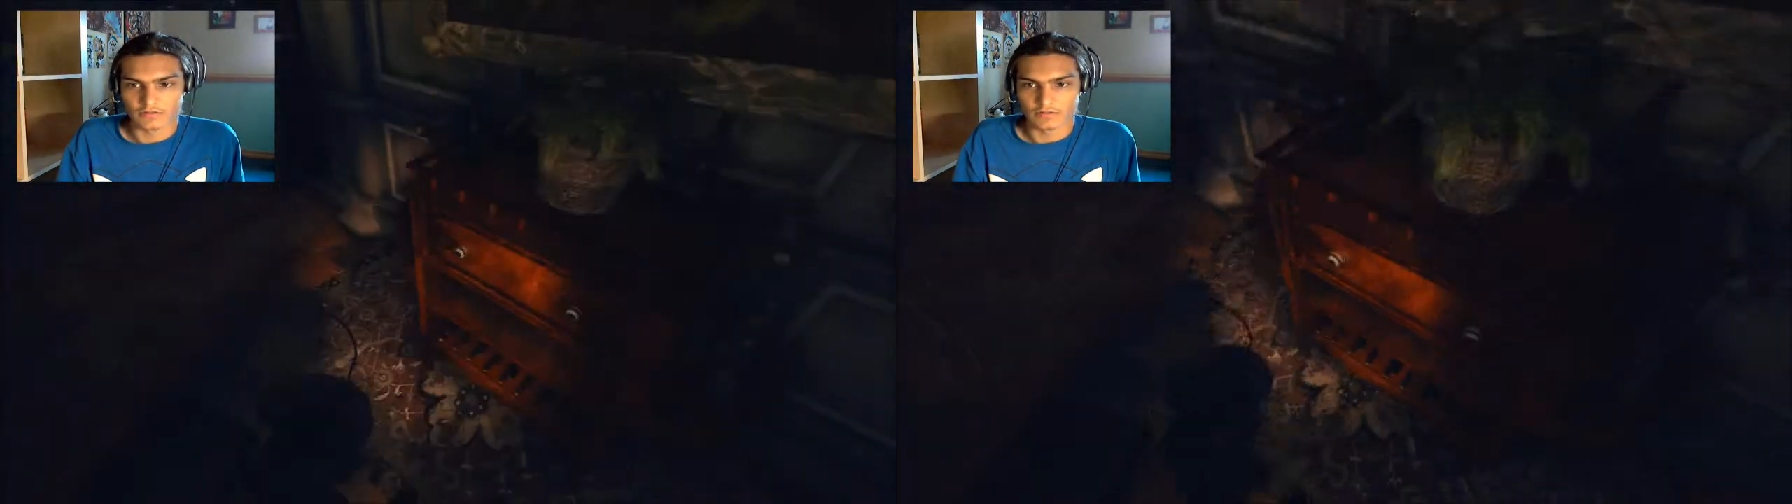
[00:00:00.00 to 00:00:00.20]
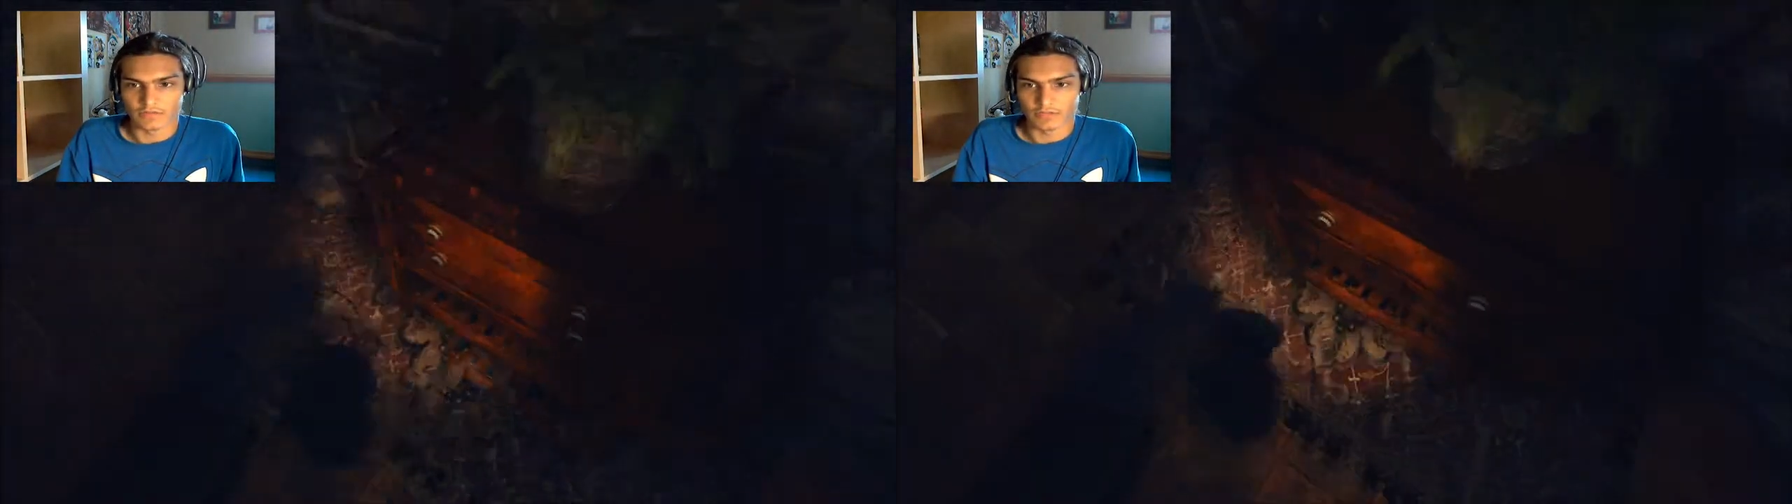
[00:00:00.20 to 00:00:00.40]

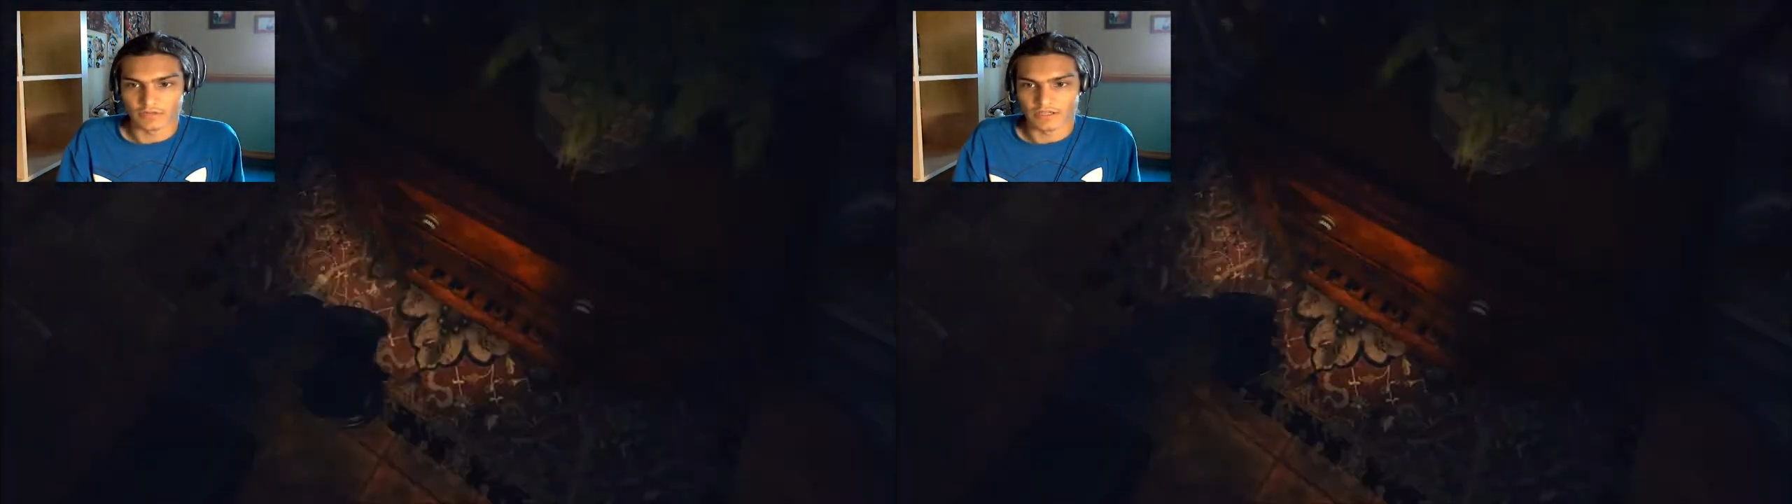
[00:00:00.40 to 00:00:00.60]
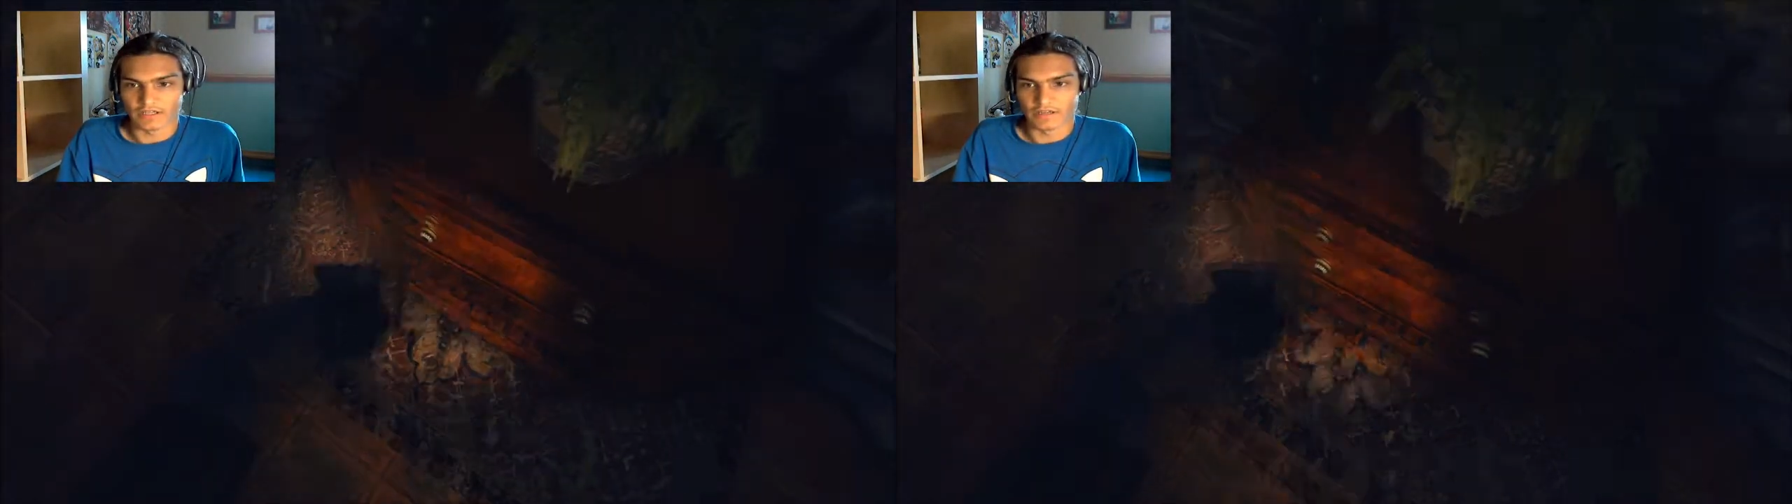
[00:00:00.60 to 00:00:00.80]
By the
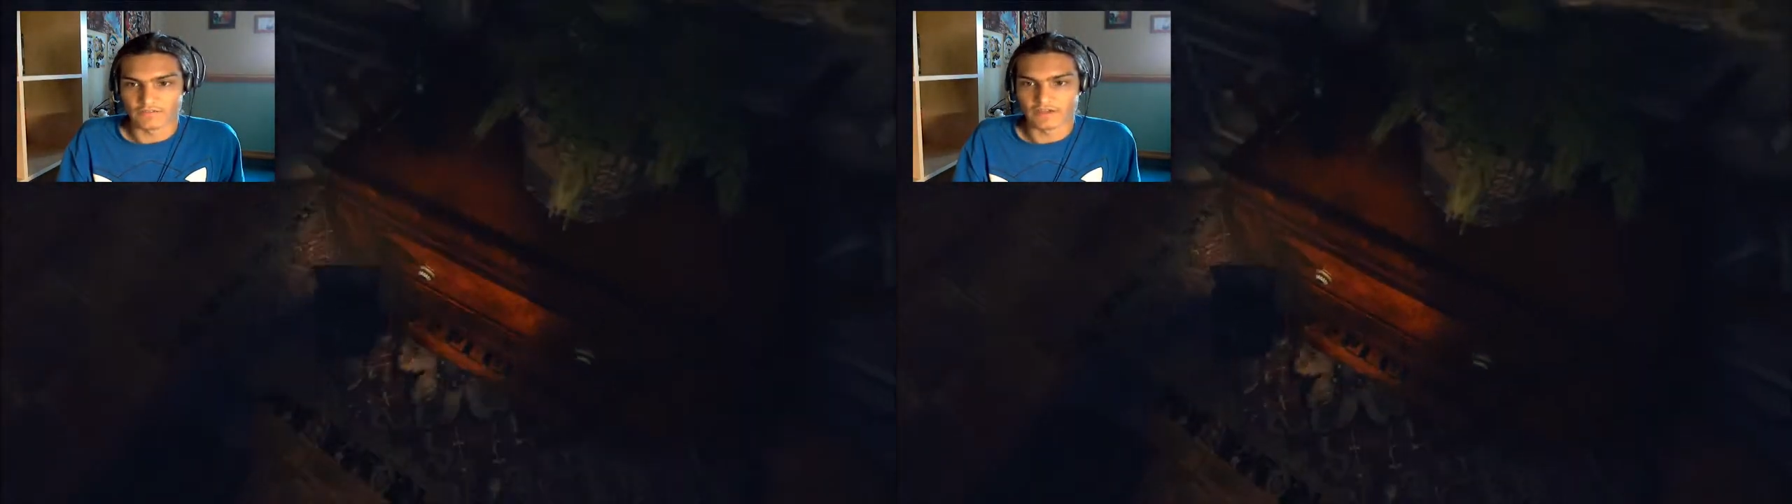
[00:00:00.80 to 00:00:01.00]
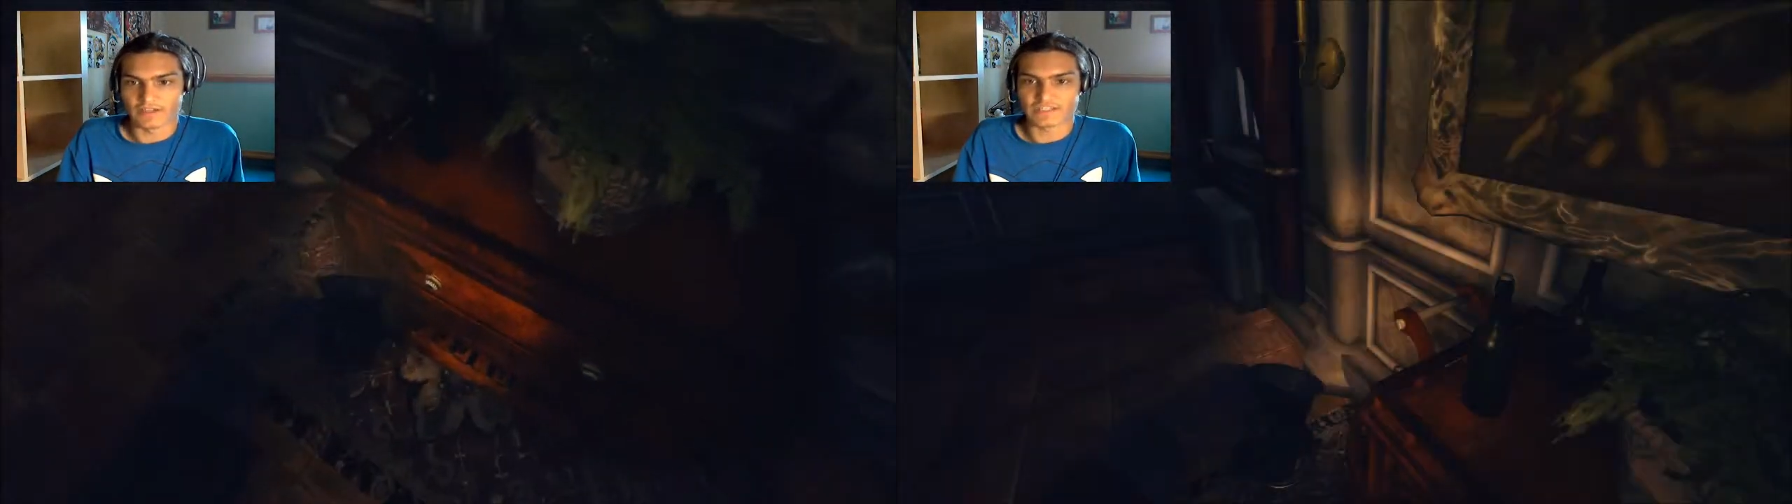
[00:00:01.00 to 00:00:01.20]
way,
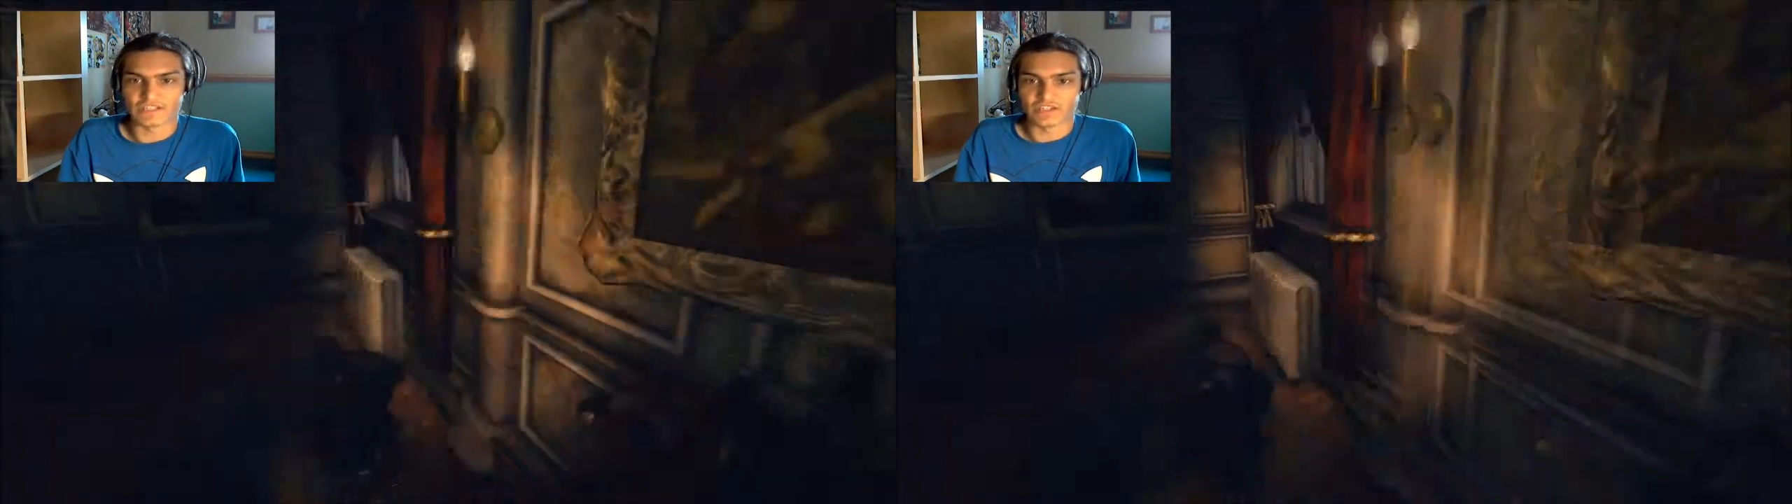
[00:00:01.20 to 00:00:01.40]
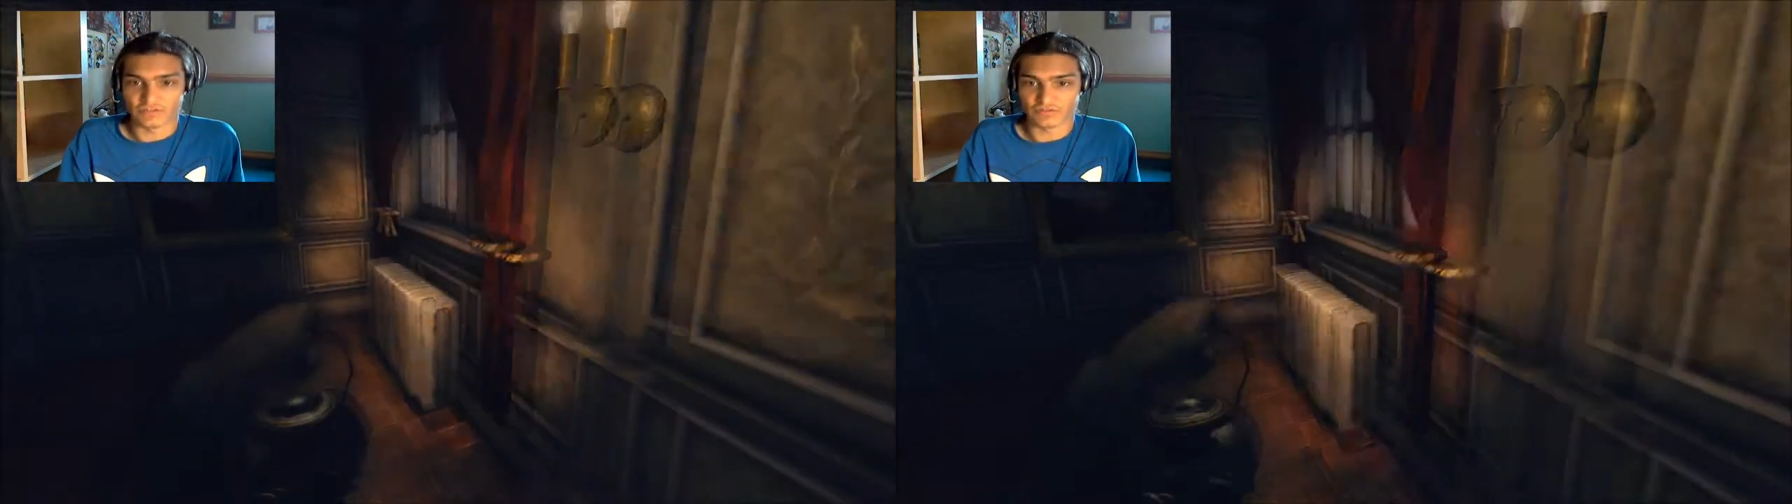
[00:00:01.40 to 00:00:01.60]
if I say
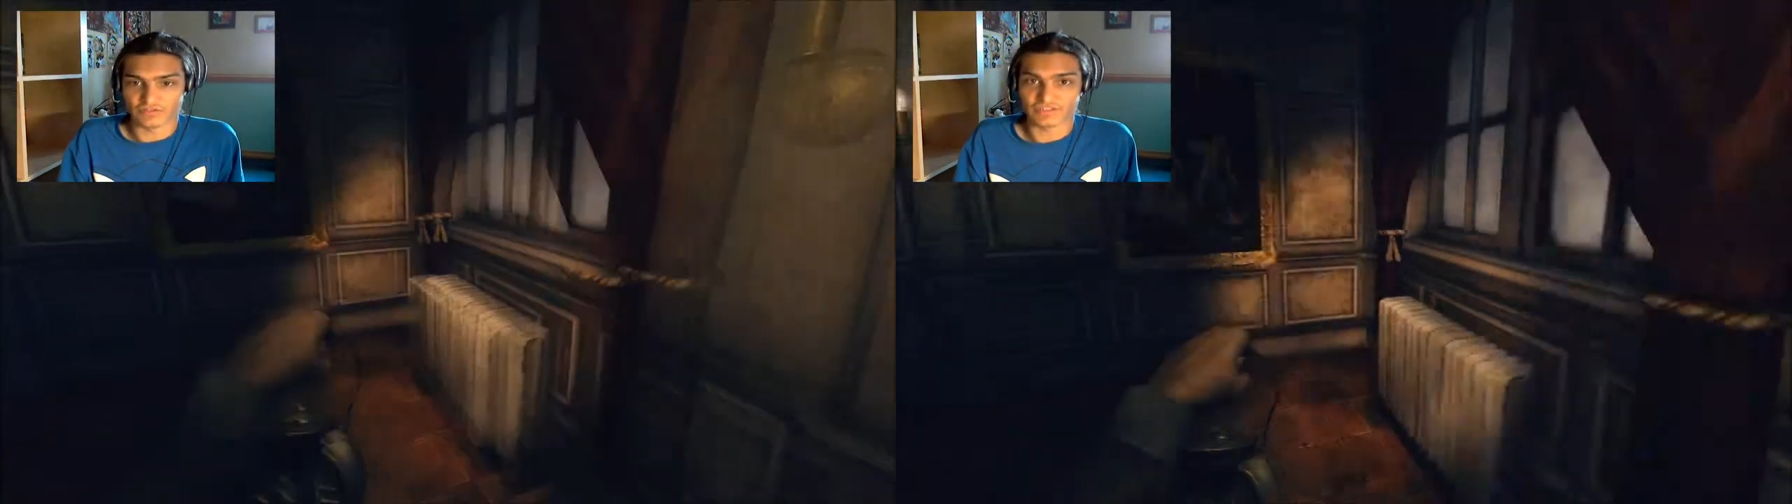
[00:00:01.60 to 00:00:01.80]
totes,